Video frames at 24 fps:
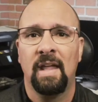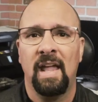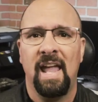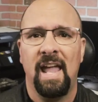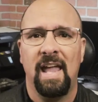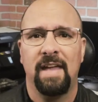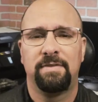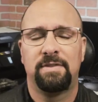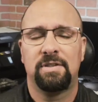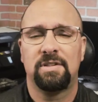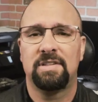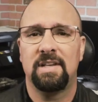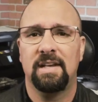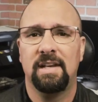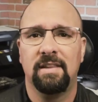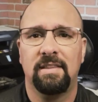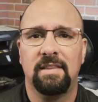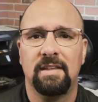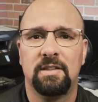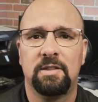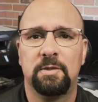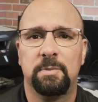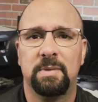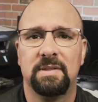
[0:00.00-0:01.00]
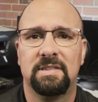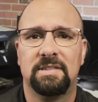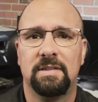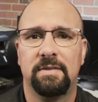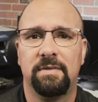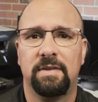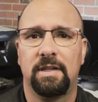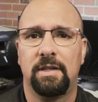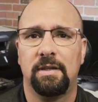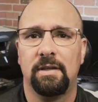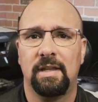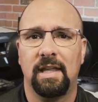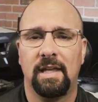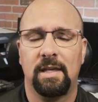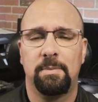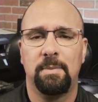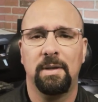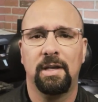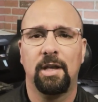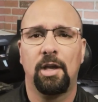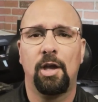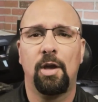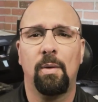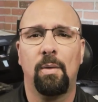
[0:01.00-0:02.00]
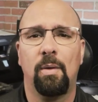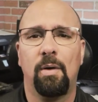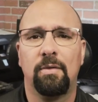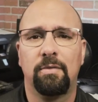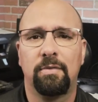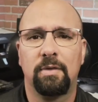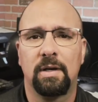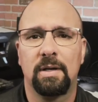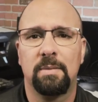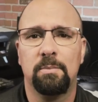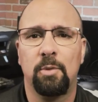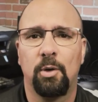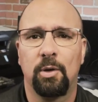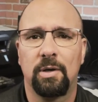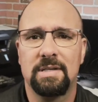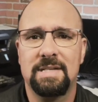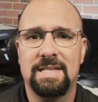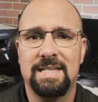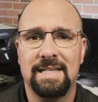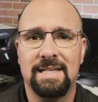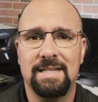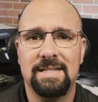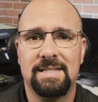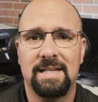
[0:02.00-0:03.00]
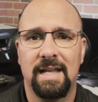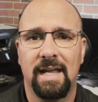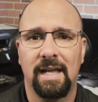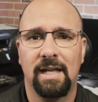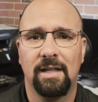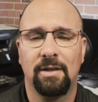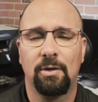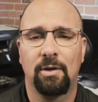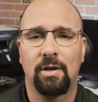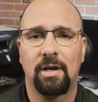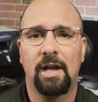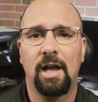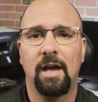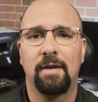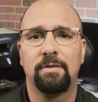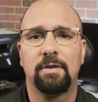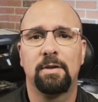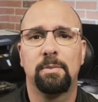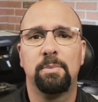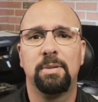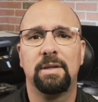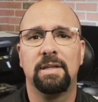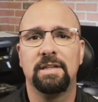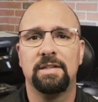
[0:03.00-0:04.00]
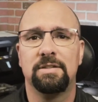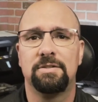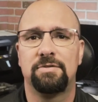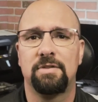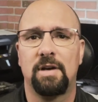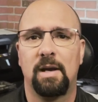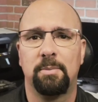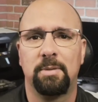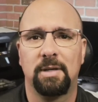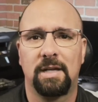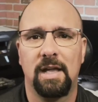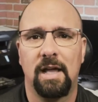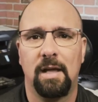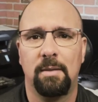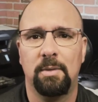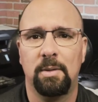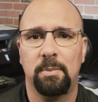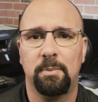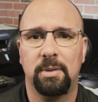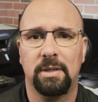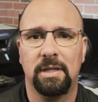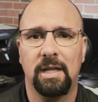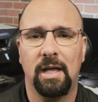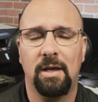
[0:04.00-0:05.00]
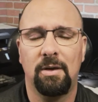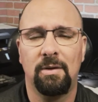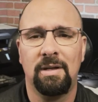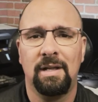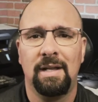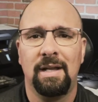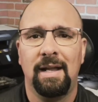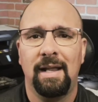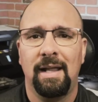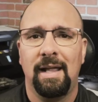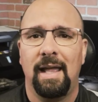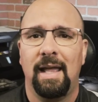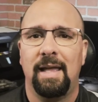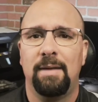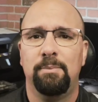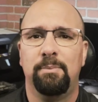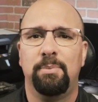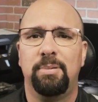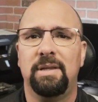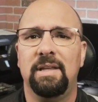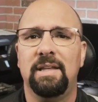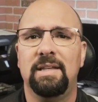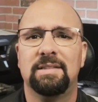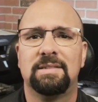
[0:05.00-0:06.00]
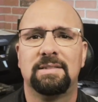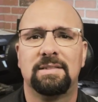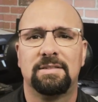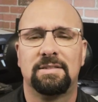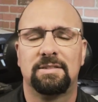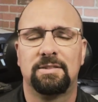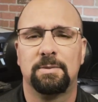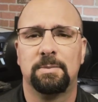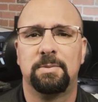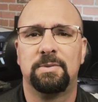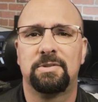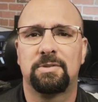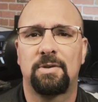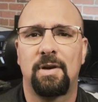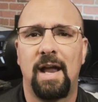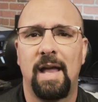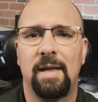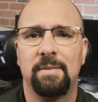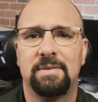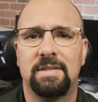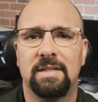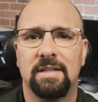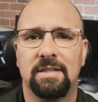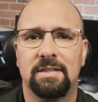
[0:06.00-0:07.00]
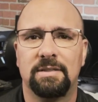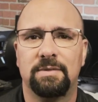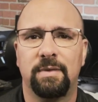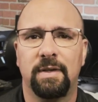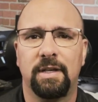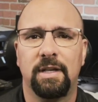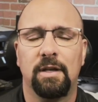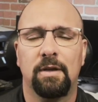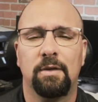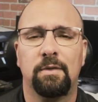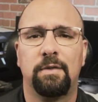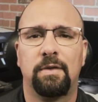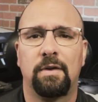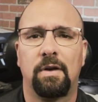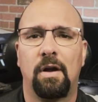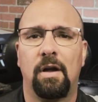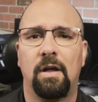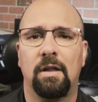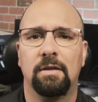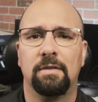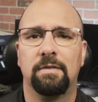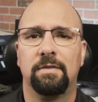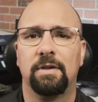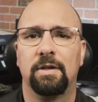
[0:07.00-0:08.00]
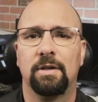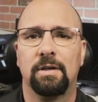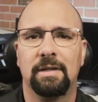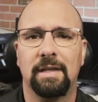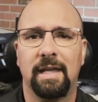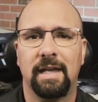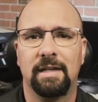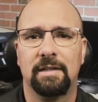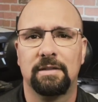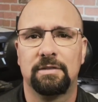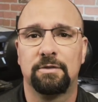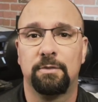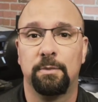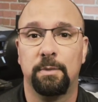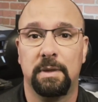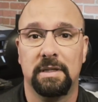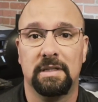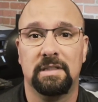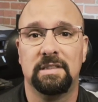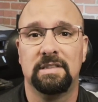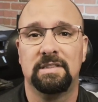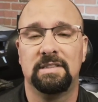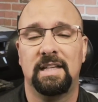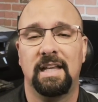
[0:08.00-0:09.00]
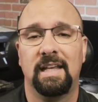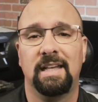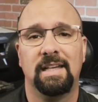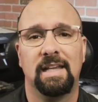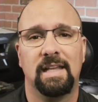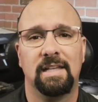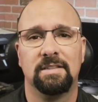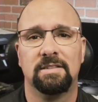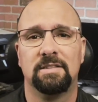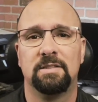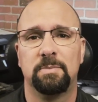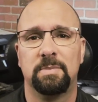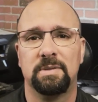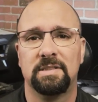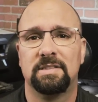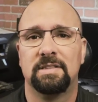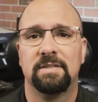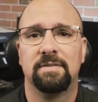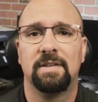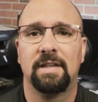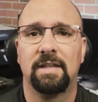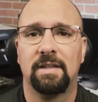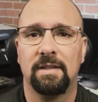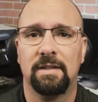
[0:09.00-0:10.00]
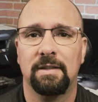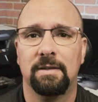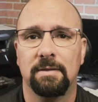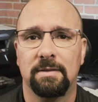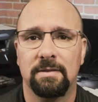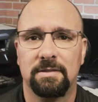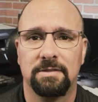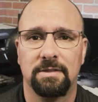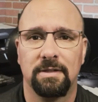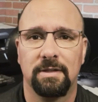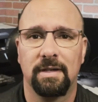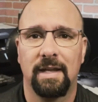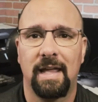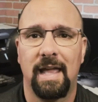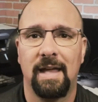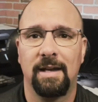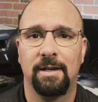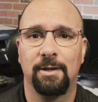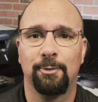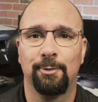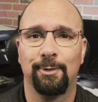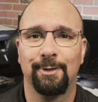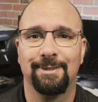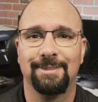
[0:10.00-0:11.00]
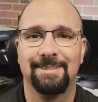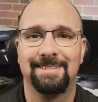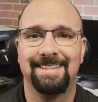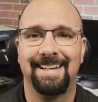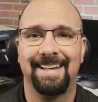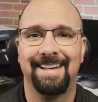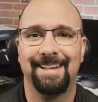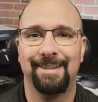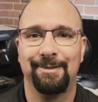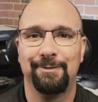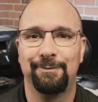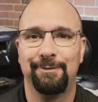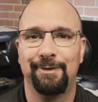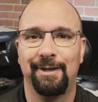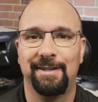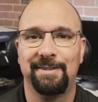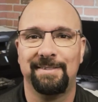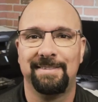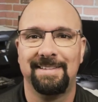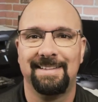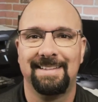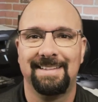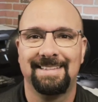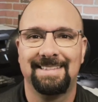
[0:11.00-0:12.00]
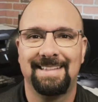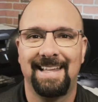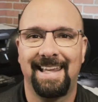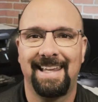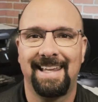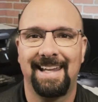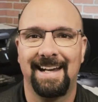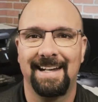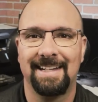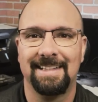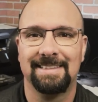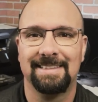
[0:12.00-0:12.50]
If there's anything specific you'd like me to go over in more detail or cover, please drop a comment below. And please subscribe to this video for all of your latest real estate and specifically Luzerne County real estate info. Take care.